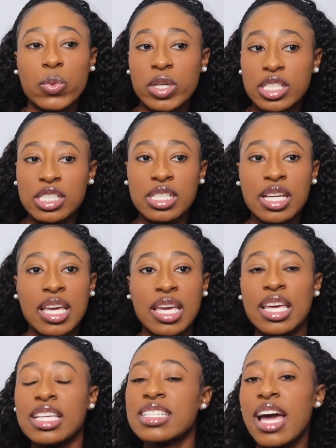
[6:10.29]
which
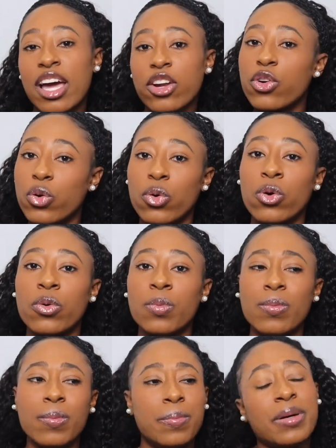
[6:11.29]
is kind of
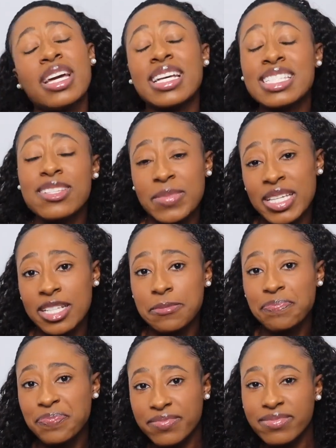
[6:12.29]
cool because to me,